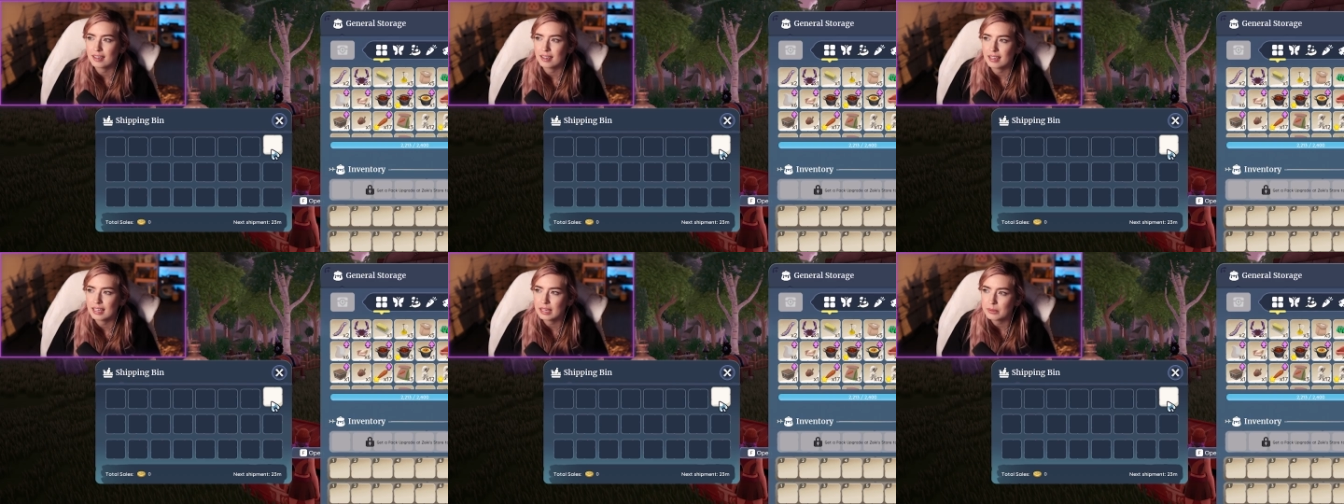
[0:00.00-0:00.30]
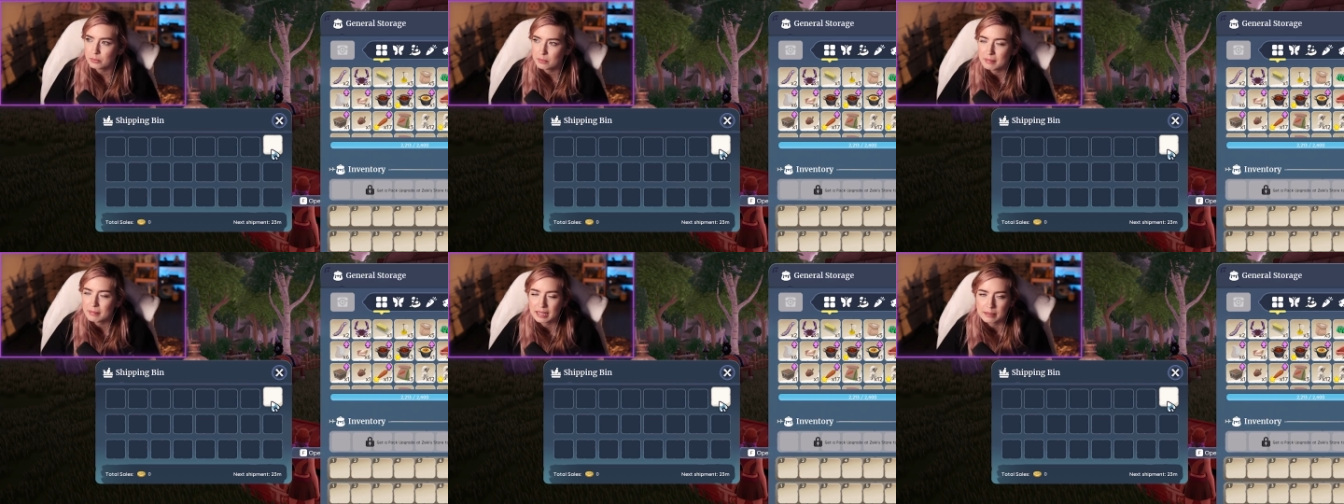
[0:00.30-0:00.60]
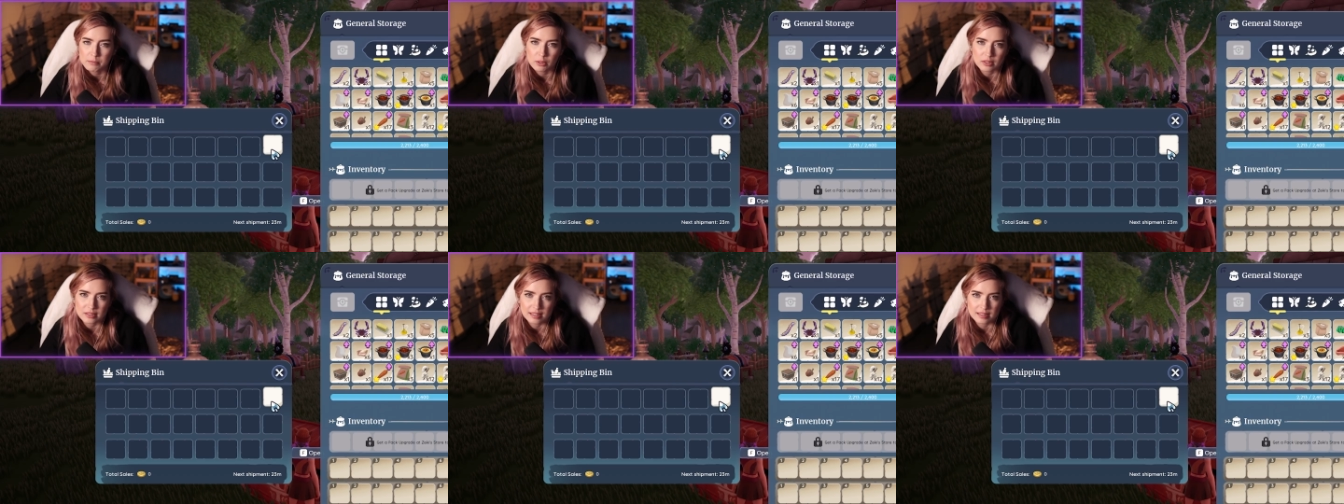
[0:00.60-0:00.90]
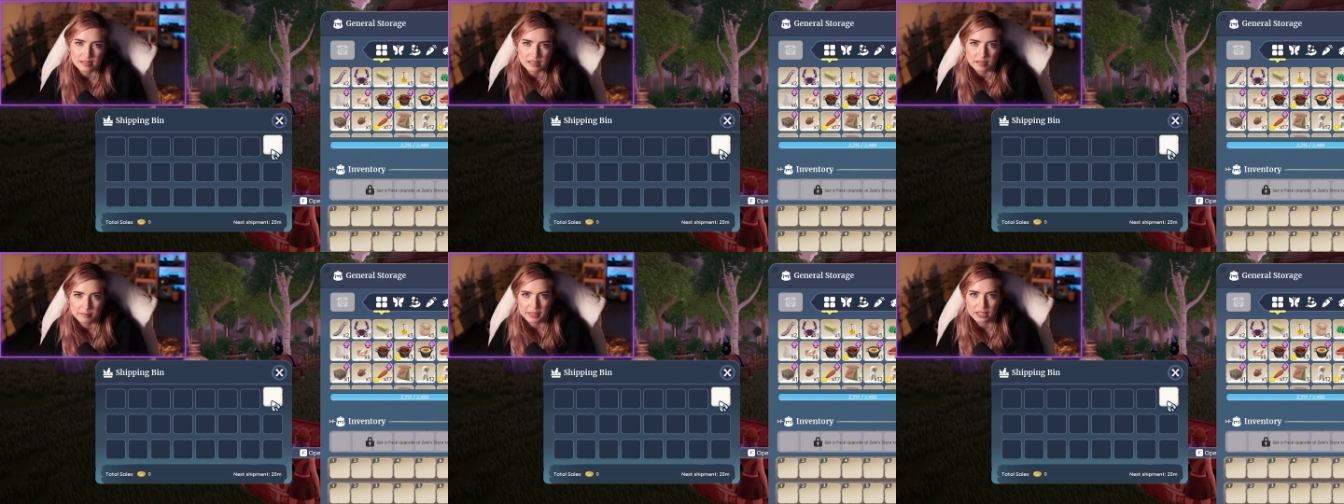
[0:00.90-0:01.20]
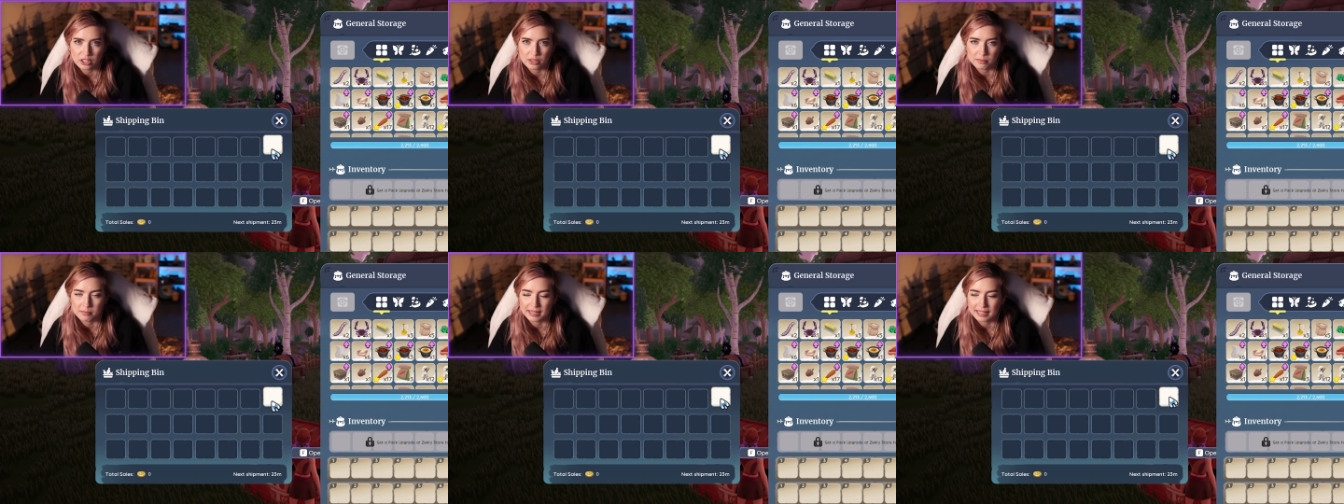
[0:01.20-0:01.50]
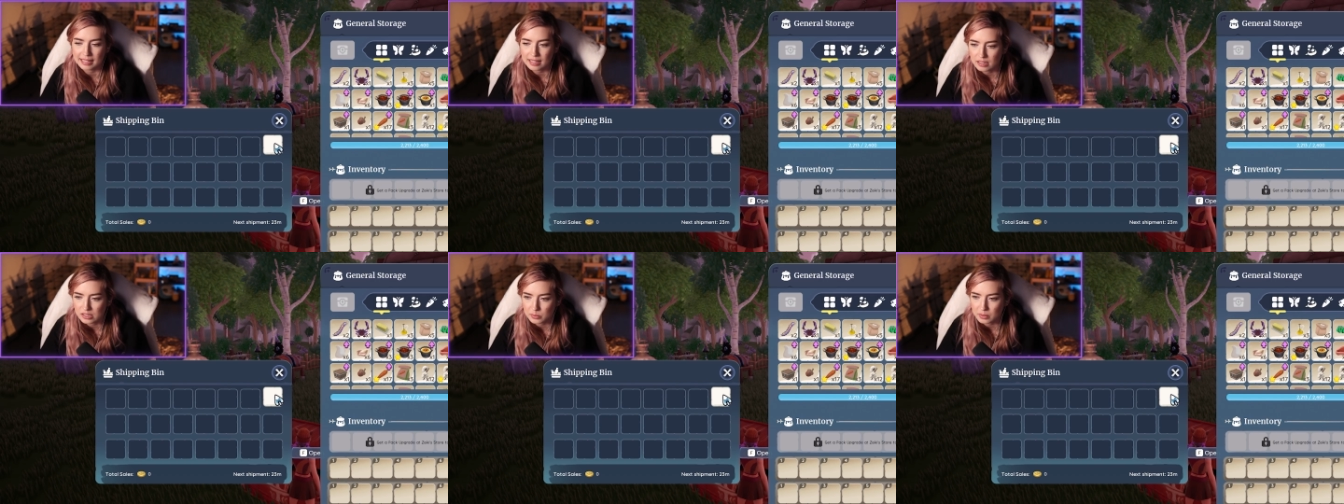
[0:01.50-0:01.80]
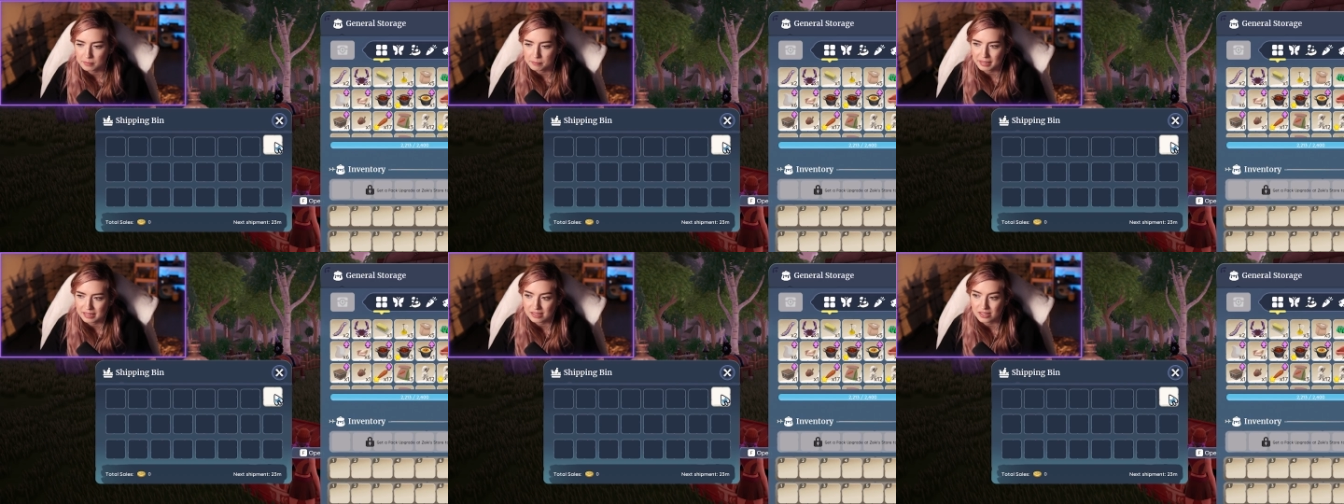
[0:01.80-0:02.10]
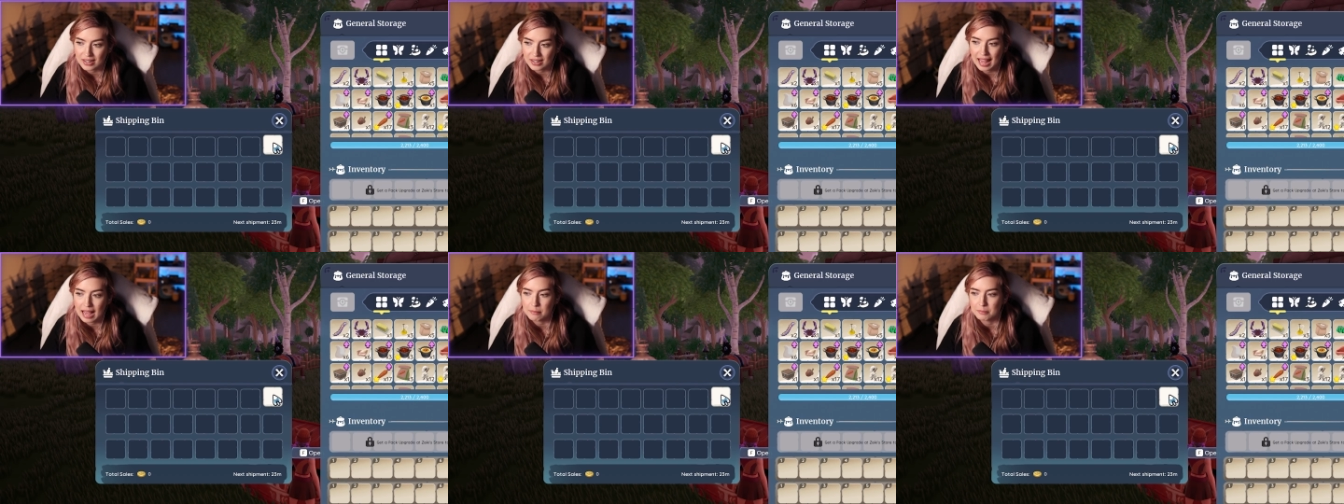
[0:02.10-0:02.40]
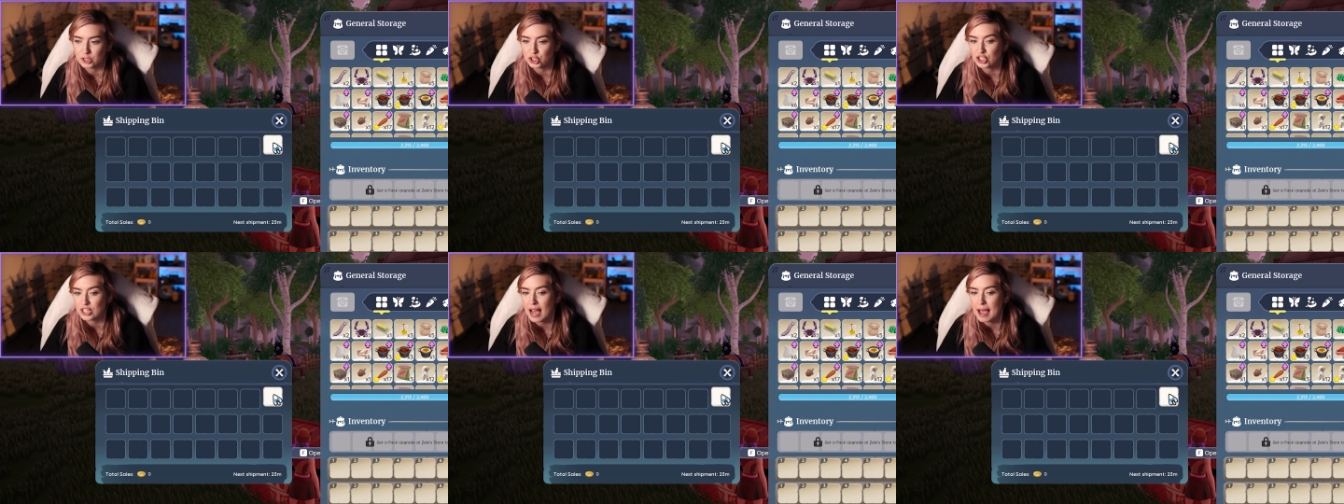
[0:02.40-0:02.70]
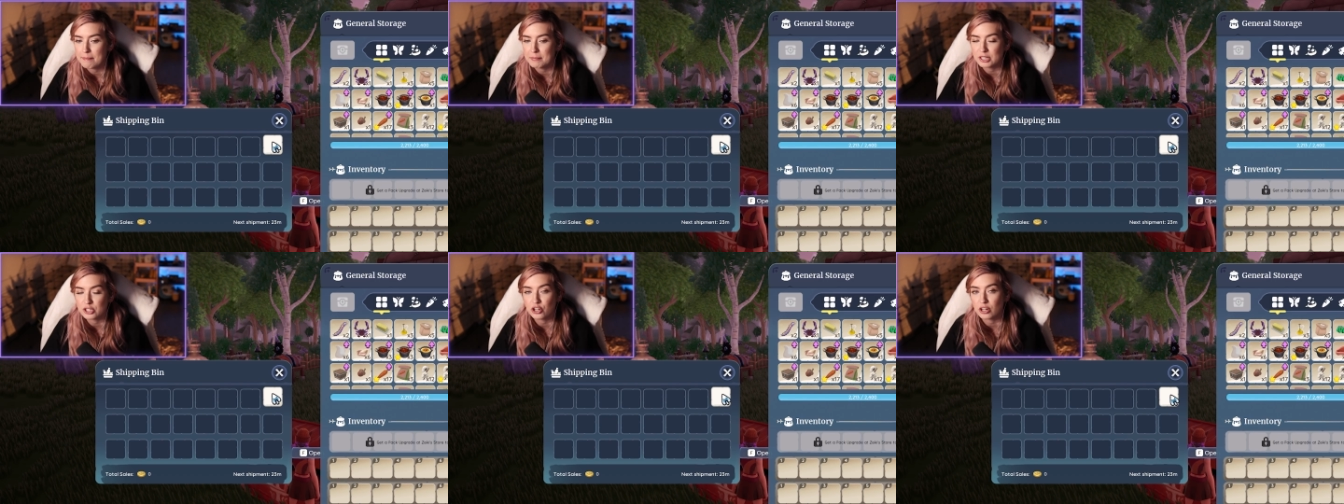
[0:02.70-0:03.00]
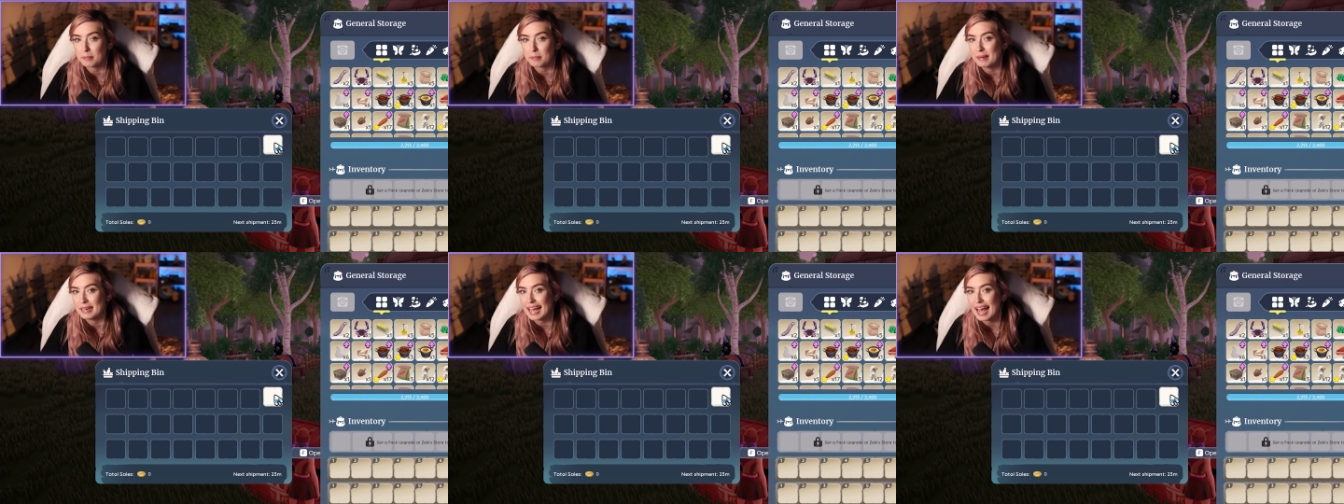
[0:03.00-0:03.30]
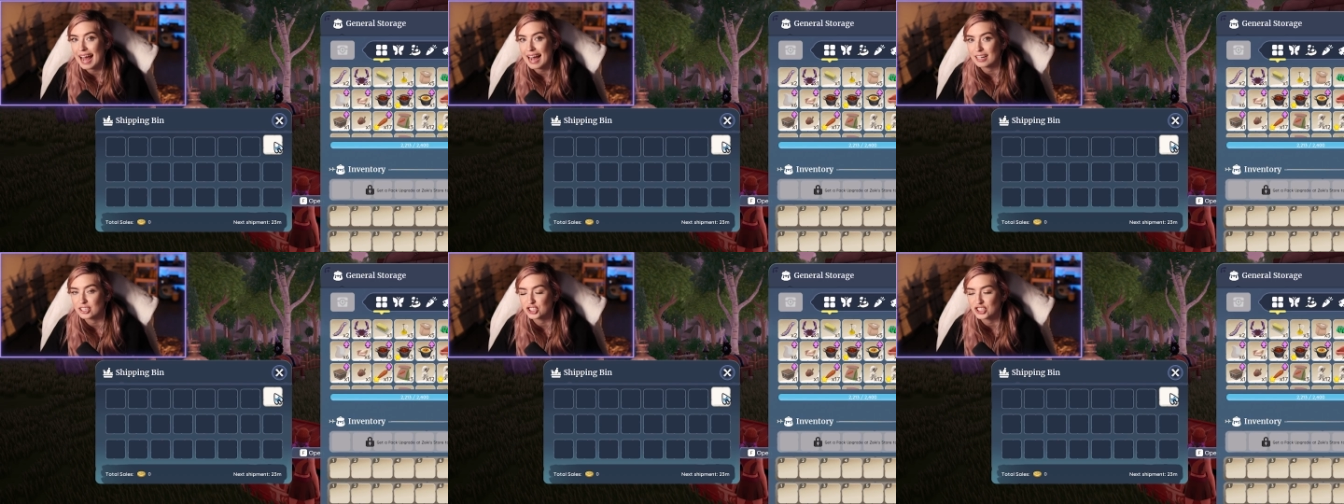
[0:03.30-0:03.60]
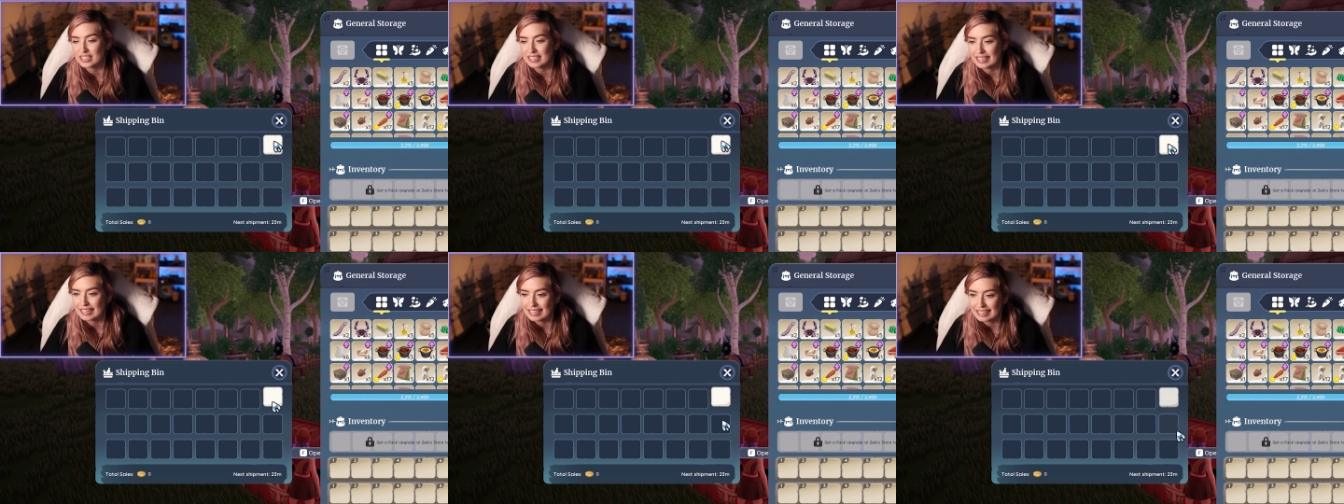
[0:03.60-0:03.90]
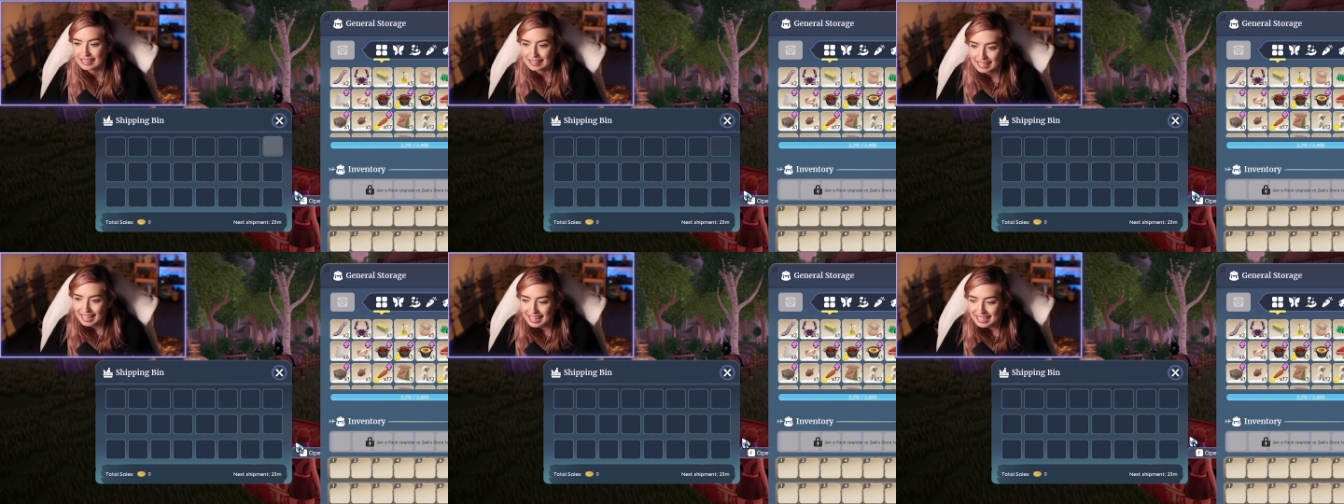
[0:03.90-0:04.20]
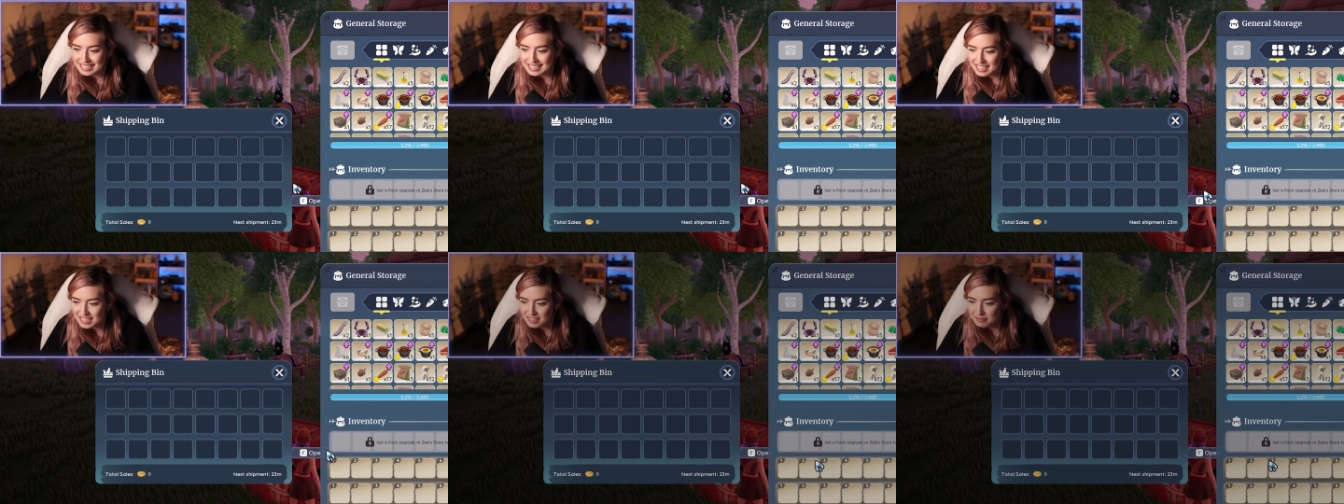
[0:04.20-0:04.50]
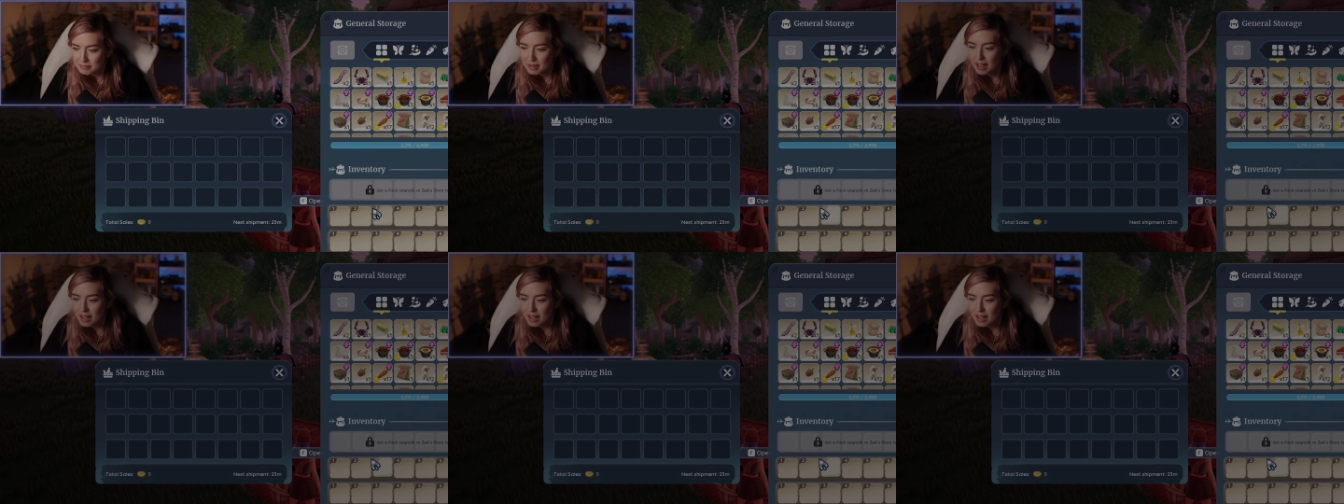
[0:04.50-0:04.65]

it would make more sense to make your money elsewhere based on how much time it took me to actually collect them.